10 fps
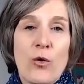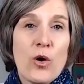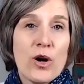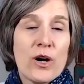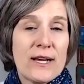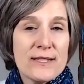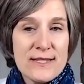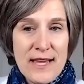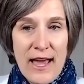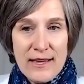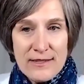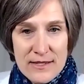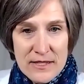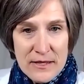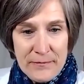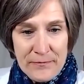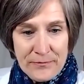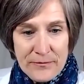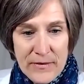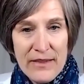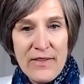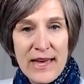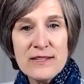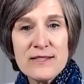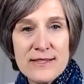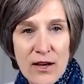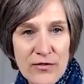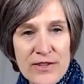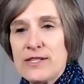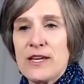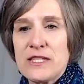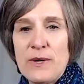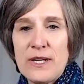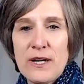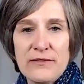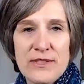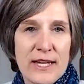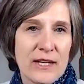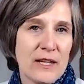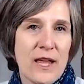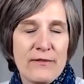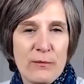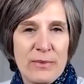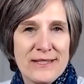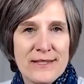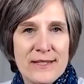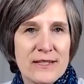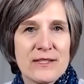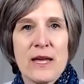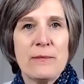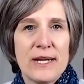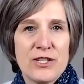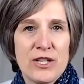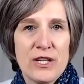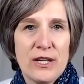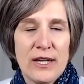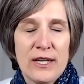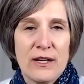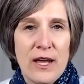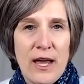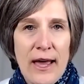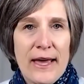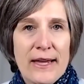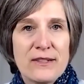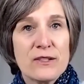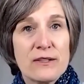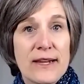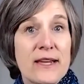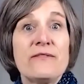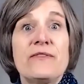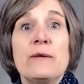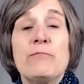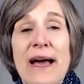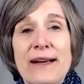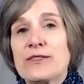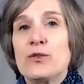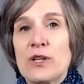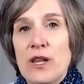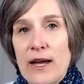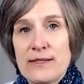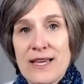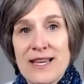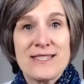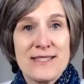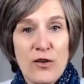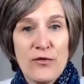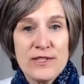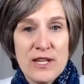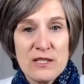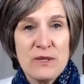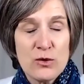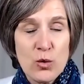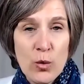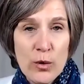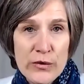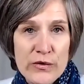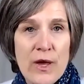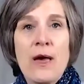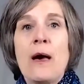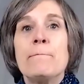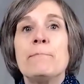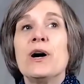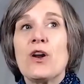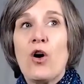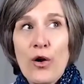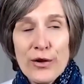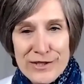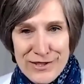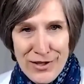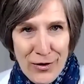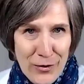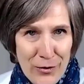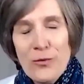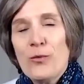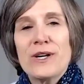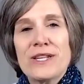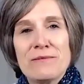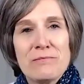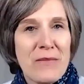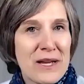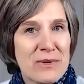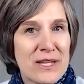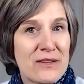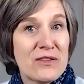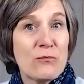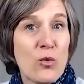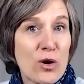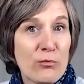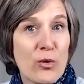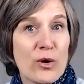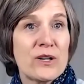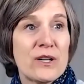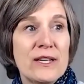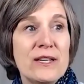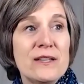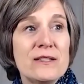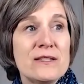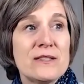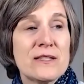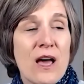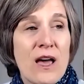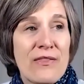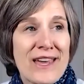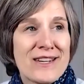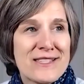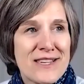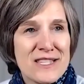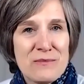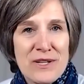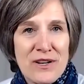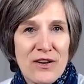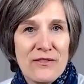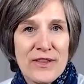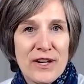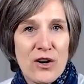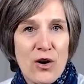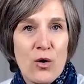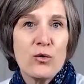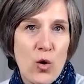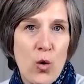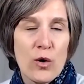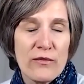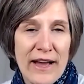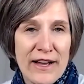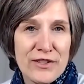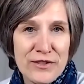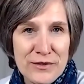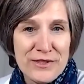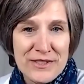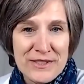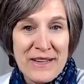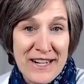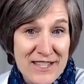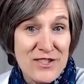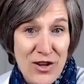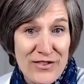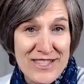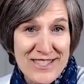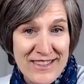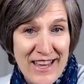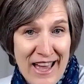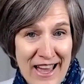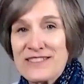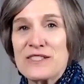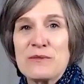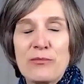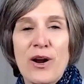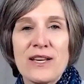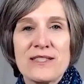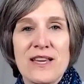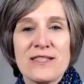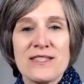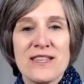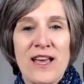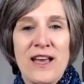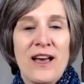for assess, and that is self-assessment. I've taken a lot of our PT examination and give them back to clients as self-assessment tools. But also what might be even more important is that assessment of their own core values. And I saw this in the ACT process.